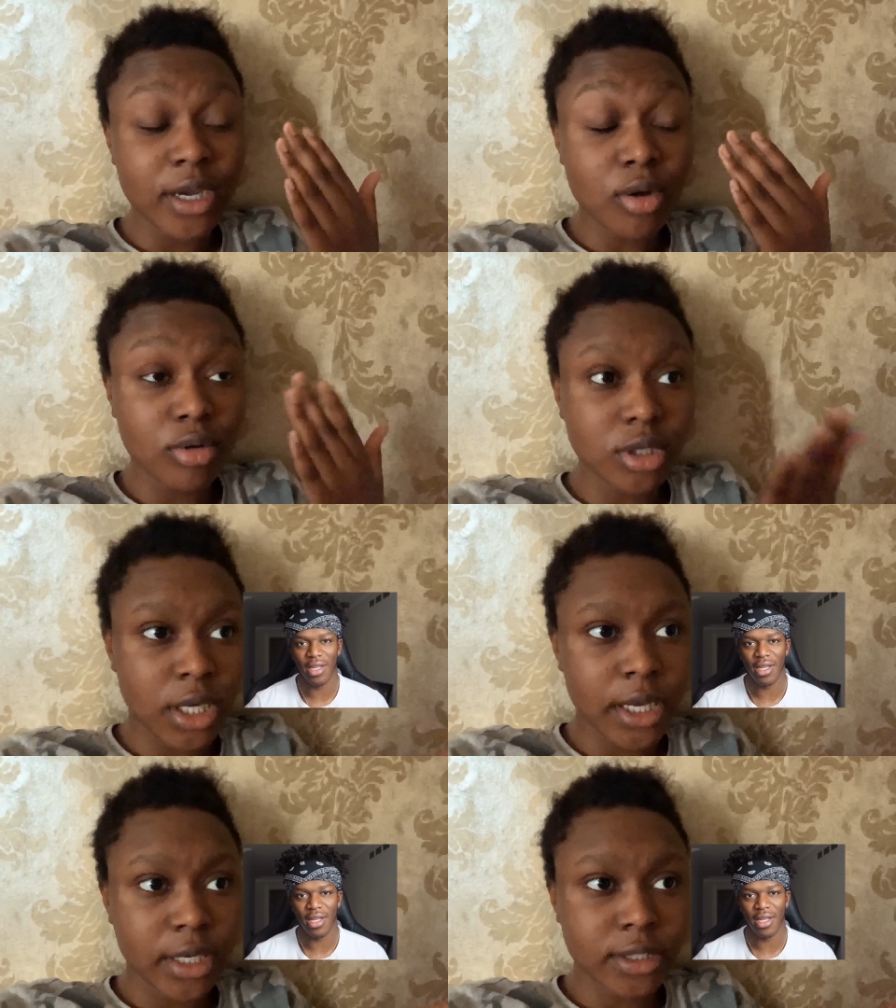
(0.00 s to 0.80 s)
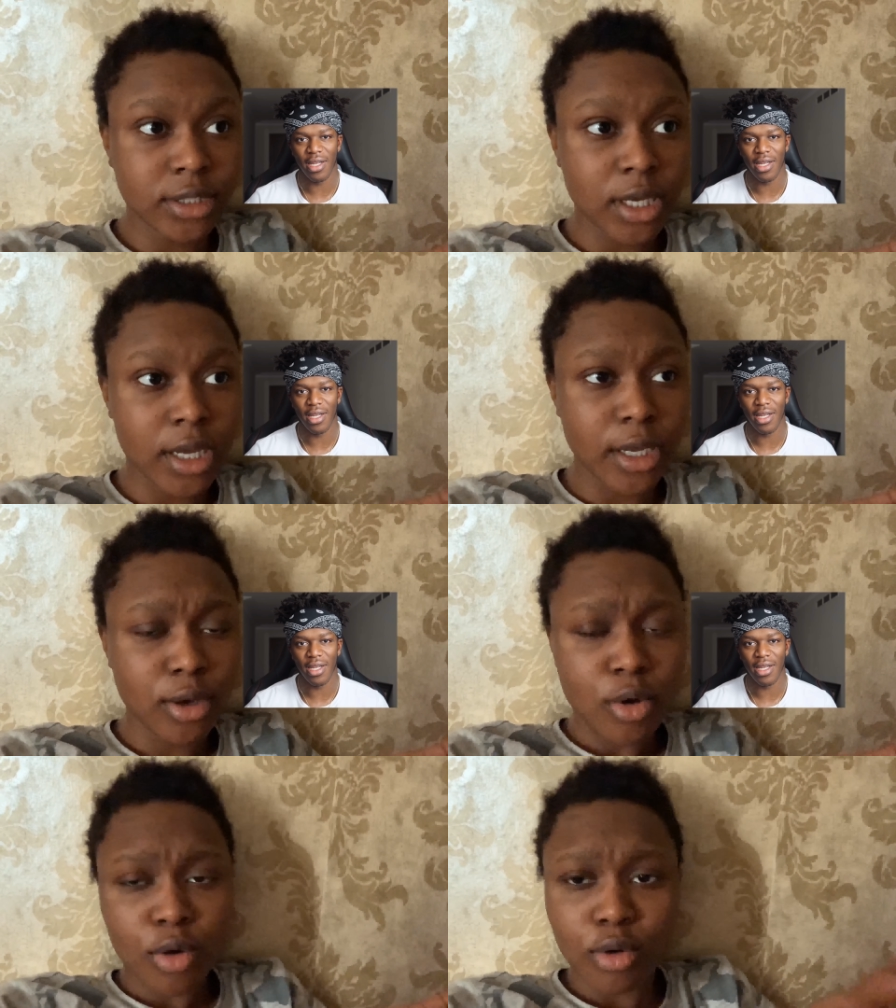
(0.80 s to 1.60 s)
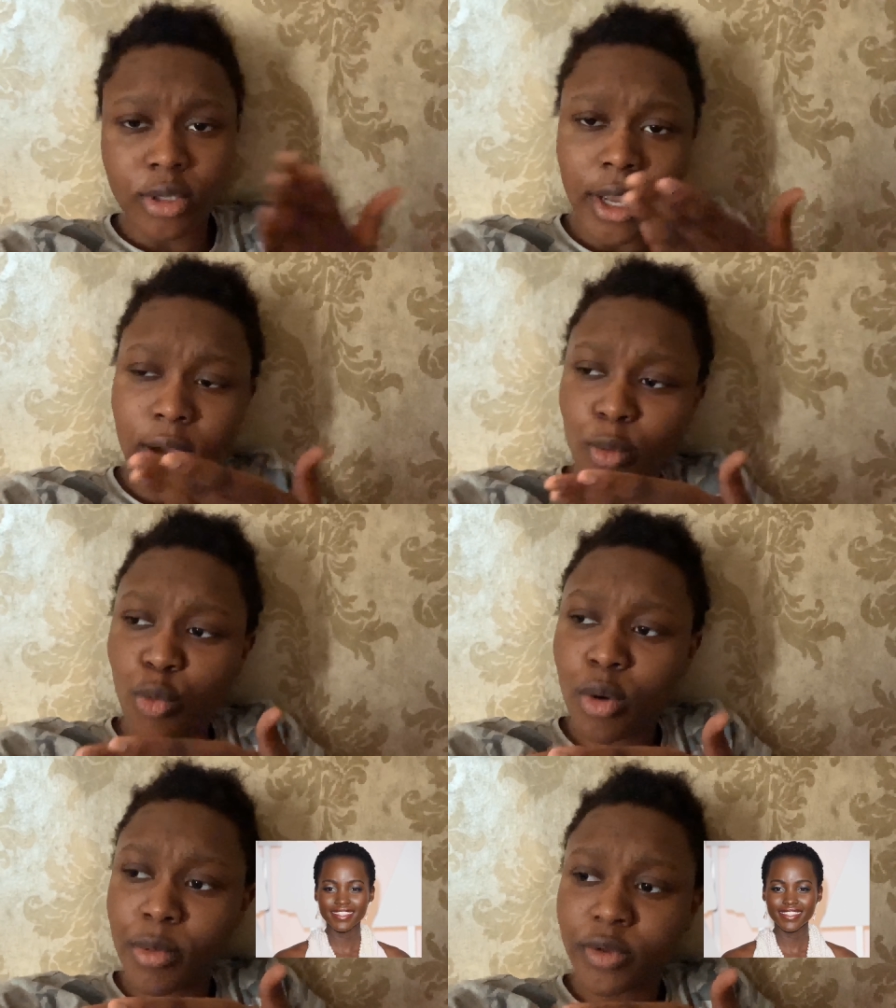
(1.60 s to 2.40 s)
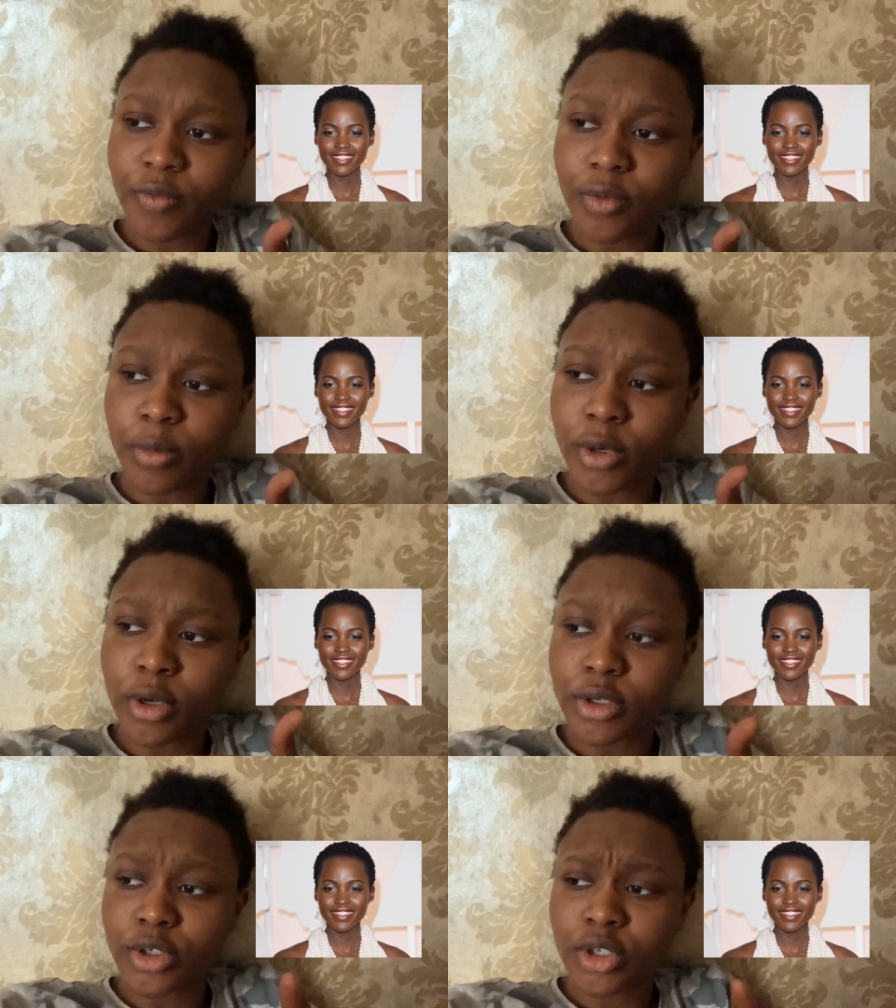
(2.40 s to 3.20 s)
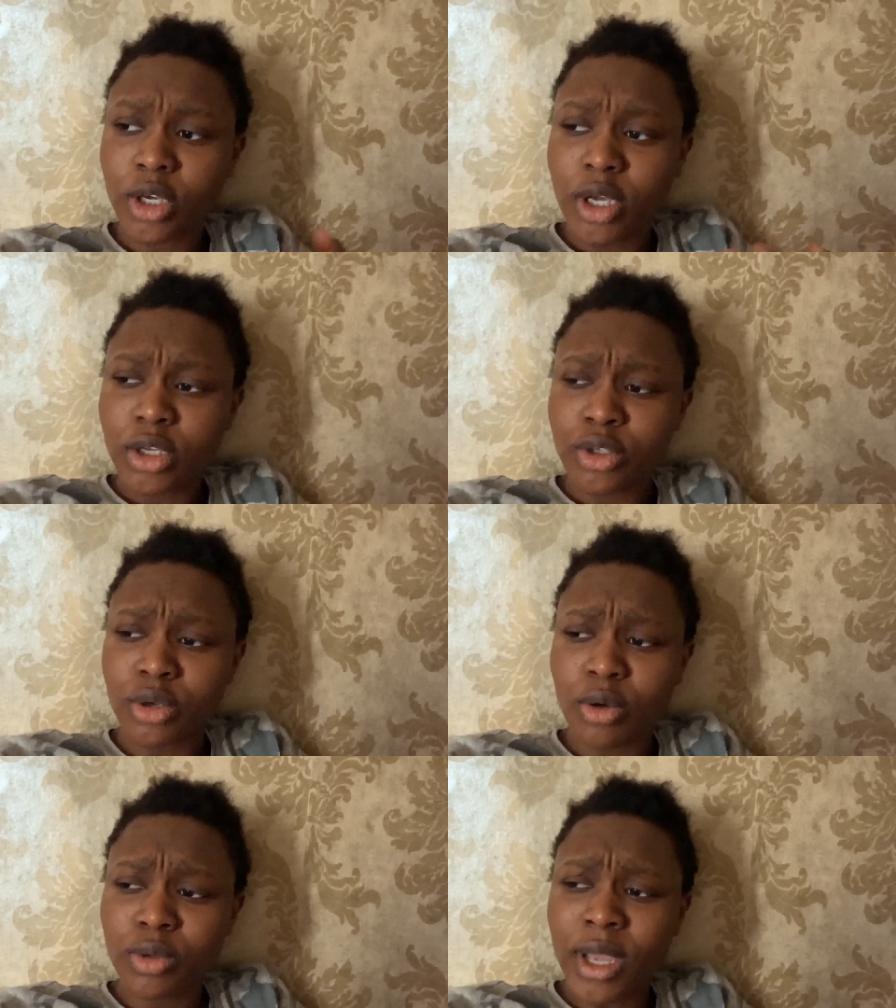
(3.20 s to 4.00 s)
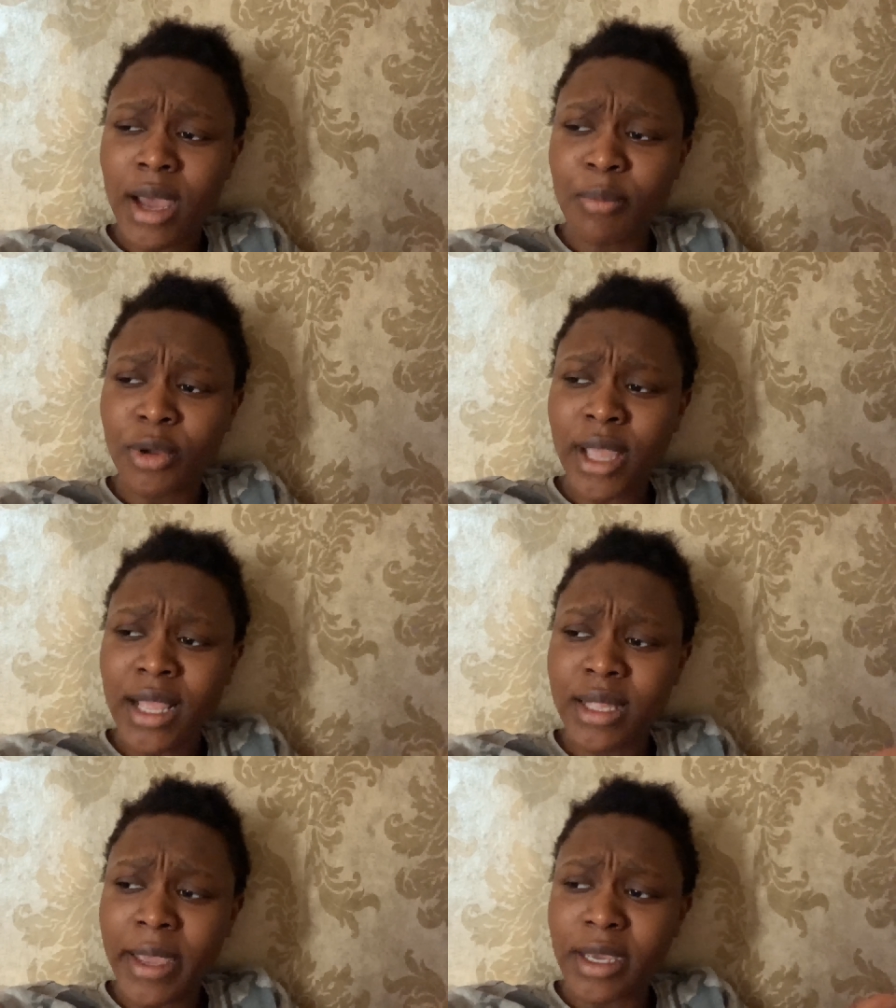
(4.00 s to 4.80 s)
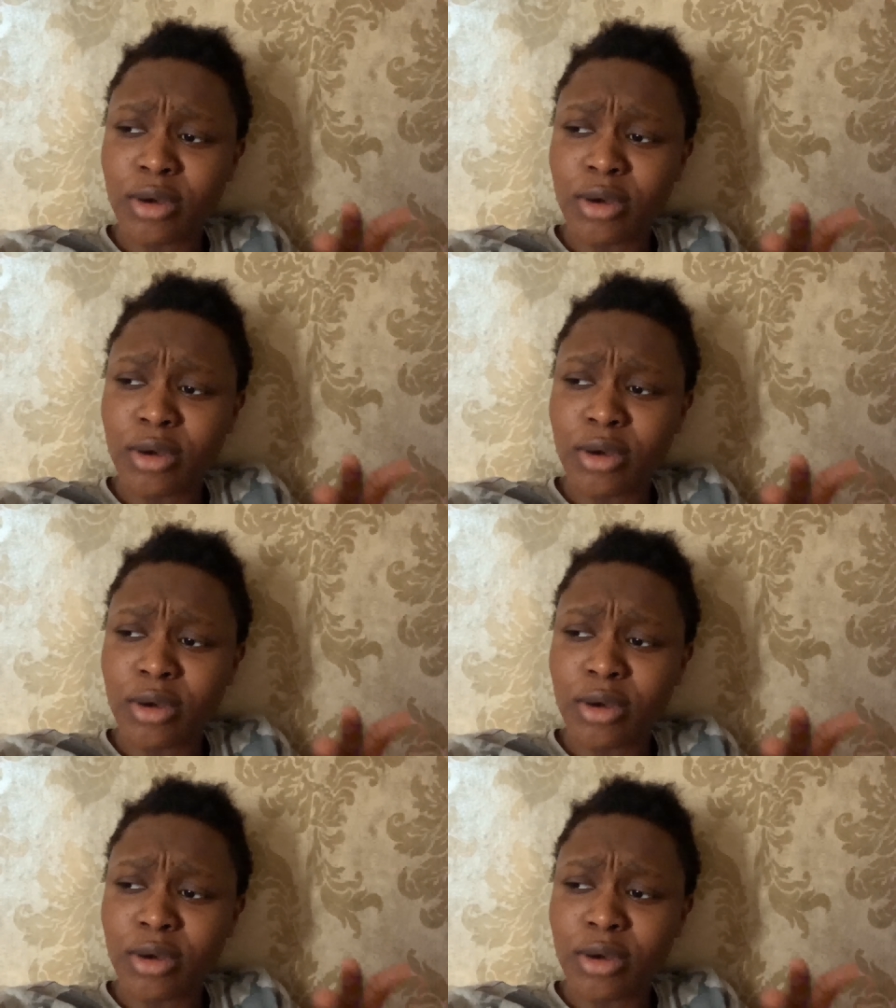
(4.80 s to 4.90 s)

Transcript: called KSI or that woman from Oz. So that, but that night it